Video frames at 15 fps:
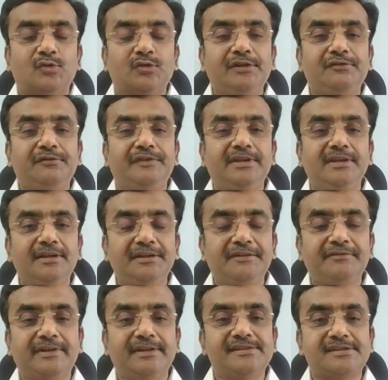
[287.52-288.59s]
So in
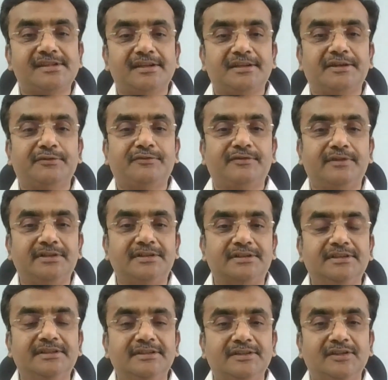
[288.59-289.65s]
VNF and CNF
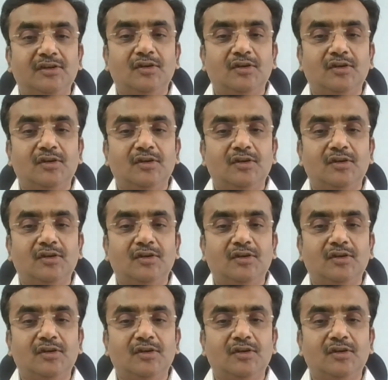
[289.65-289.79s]
world,